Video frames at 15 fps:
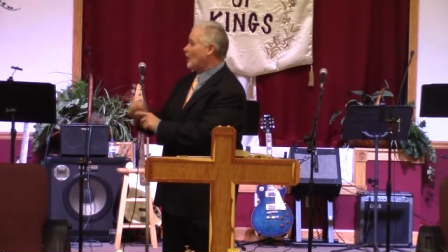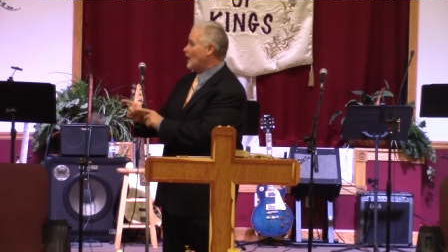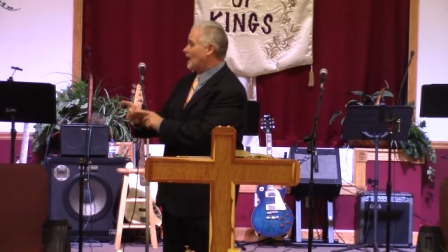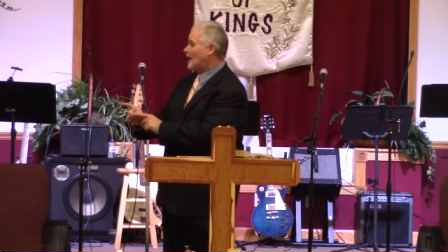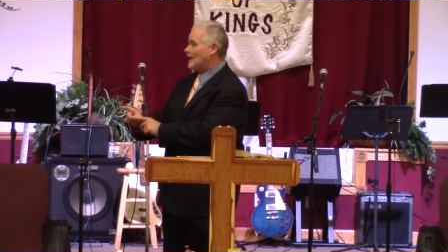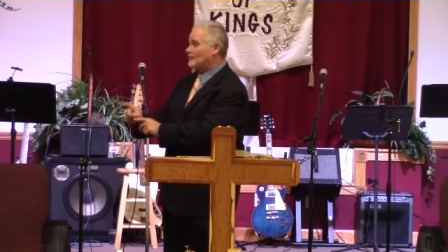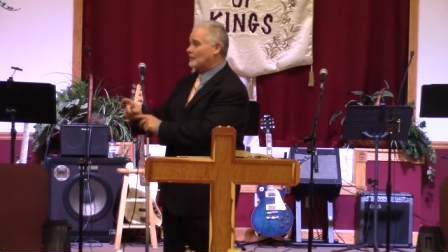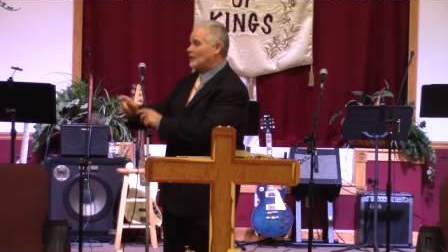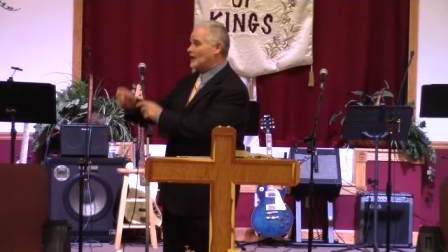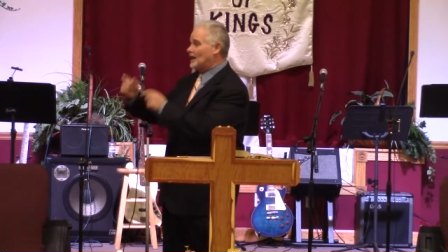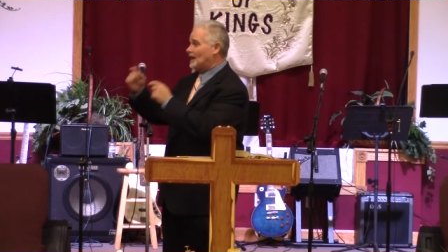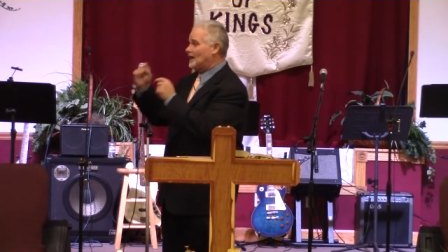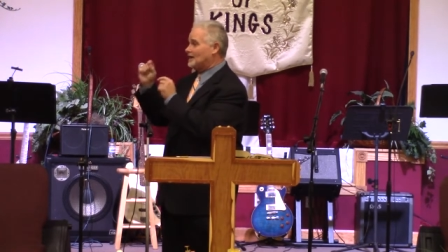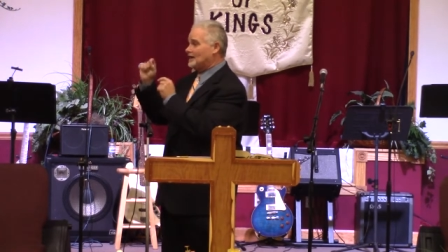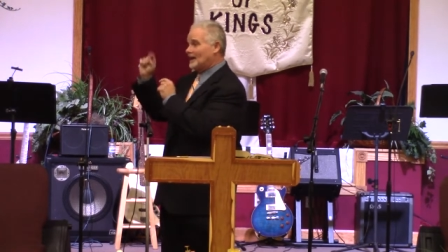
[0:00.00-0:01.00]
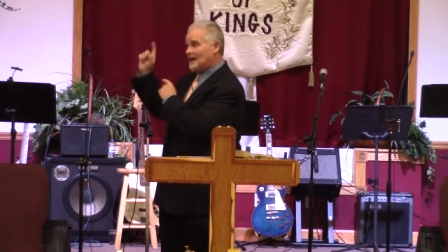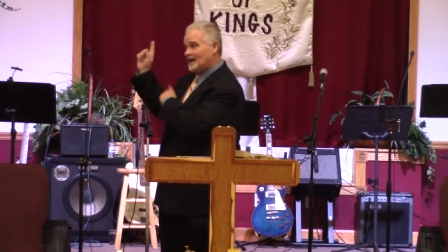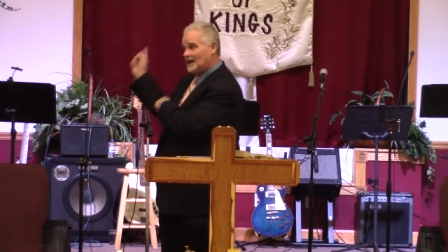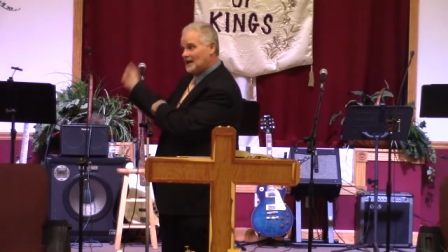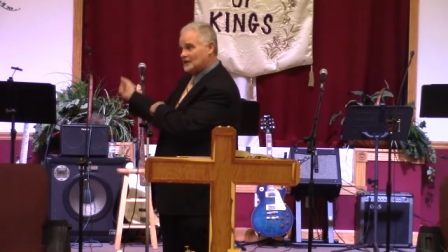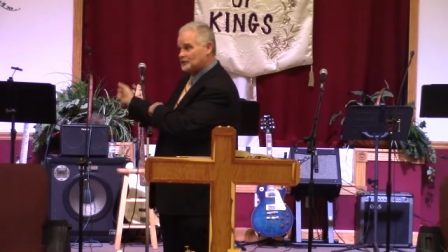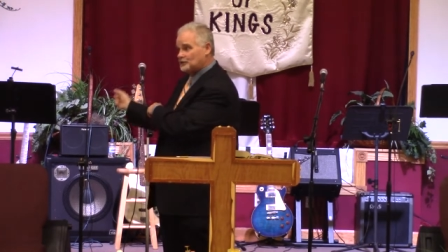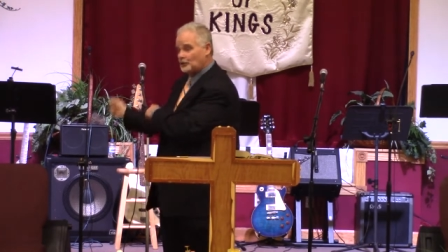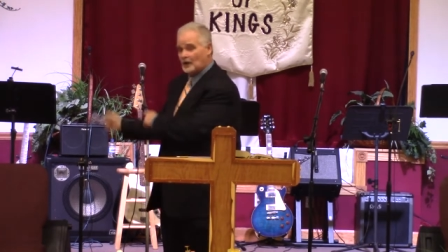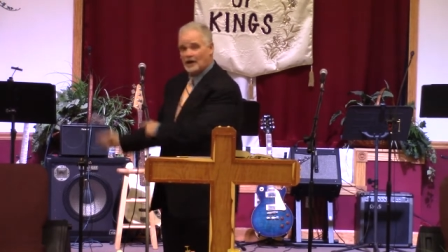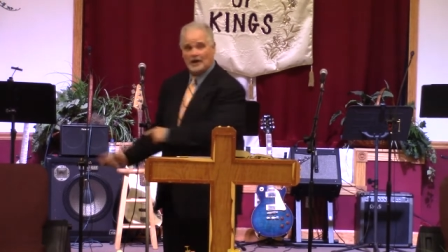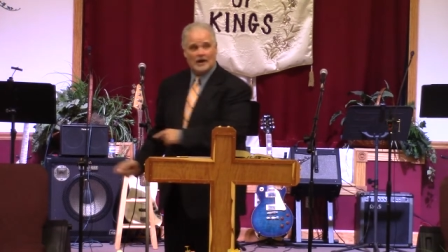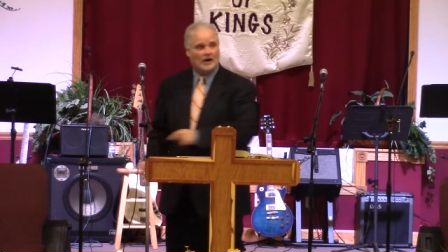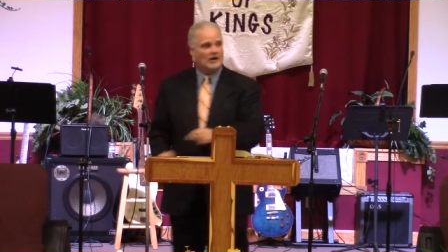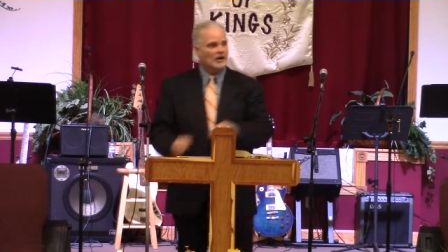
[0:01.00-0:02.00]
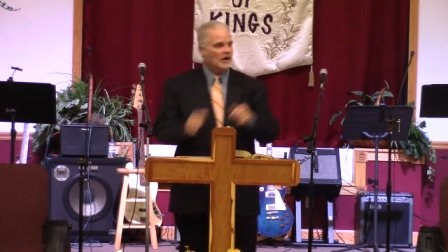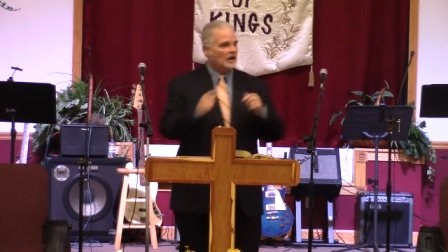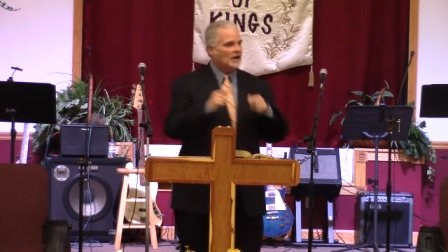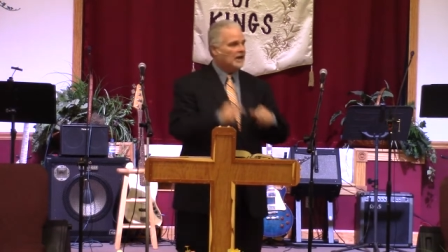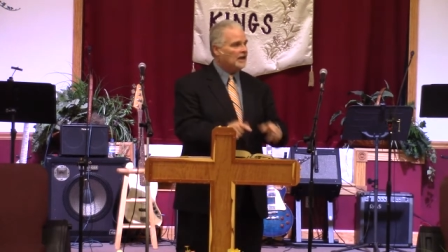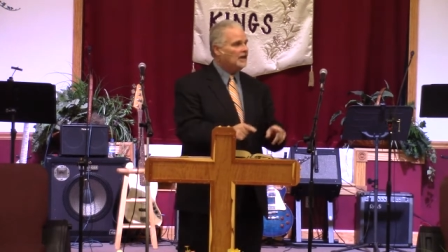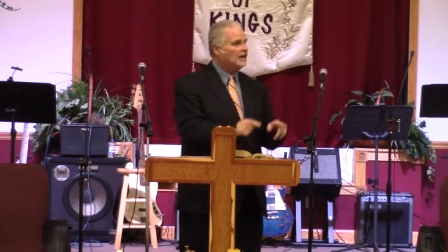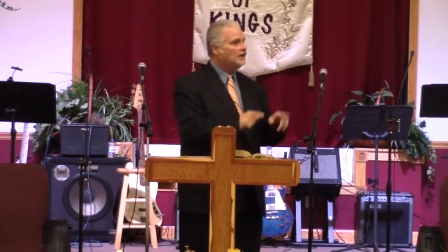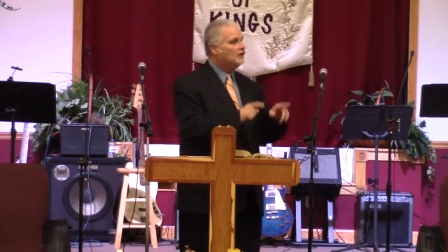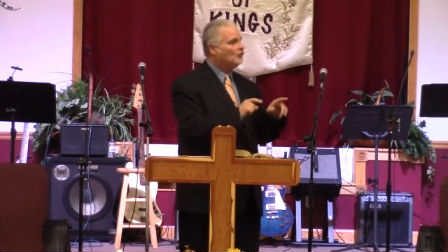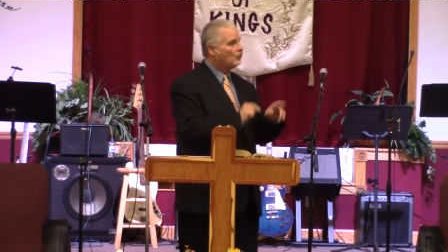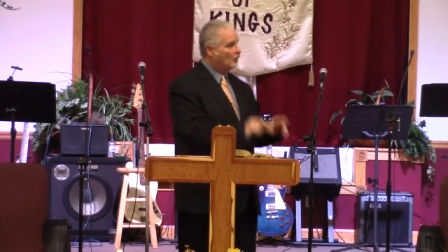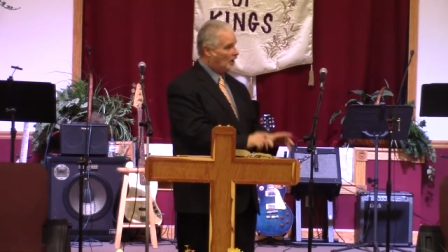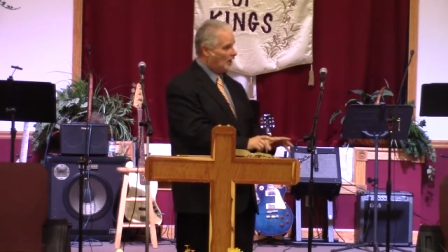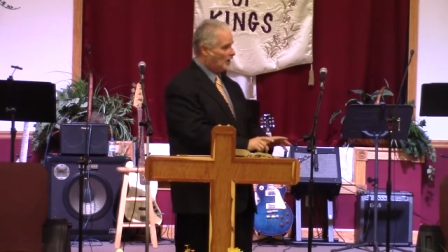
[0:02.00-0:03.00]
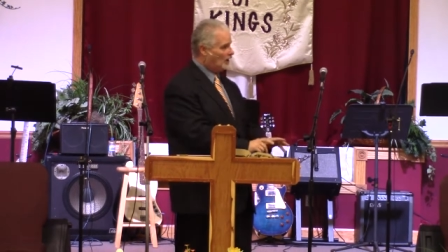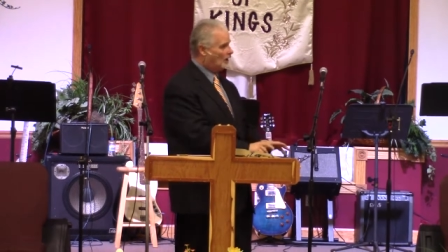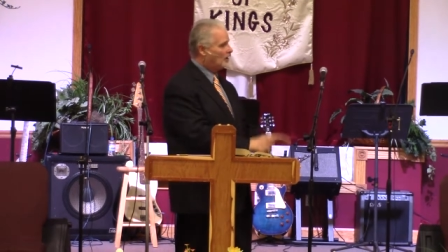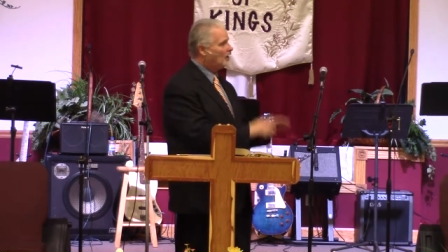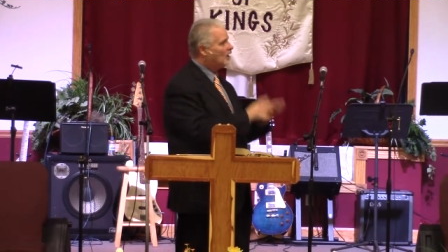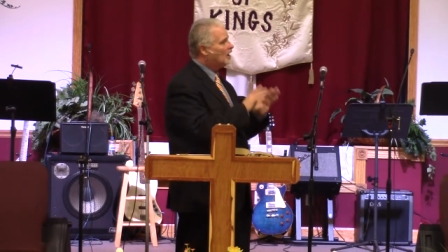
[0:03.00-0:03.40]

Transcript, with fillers: whatever in His will, He will